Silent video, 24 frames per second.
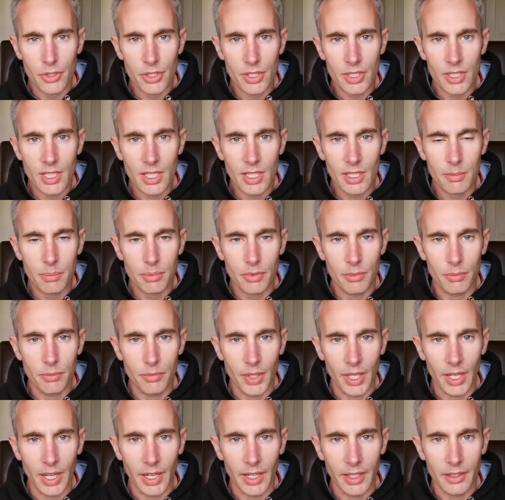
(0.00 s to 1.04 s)
just keep
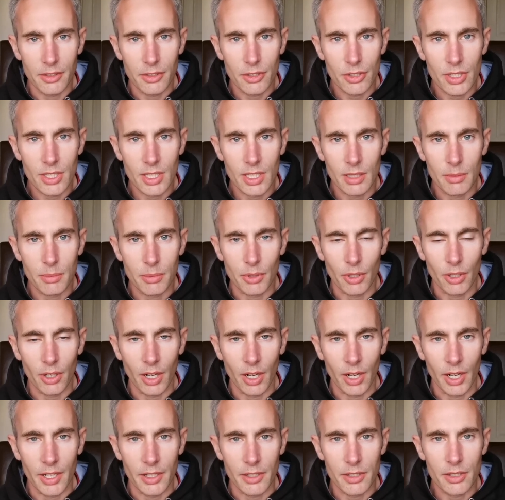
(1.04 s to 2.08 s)
them there and just keep your
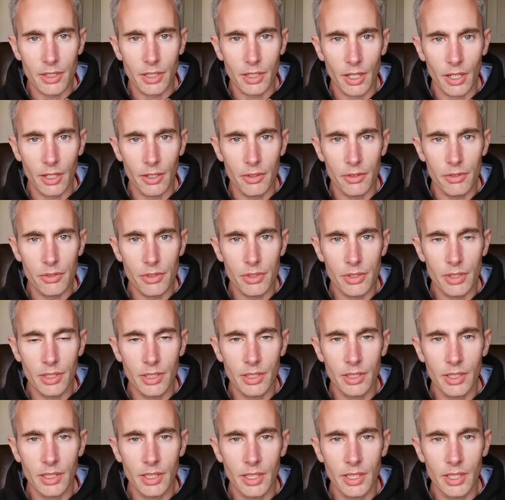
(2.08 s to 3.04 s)
eyes closed.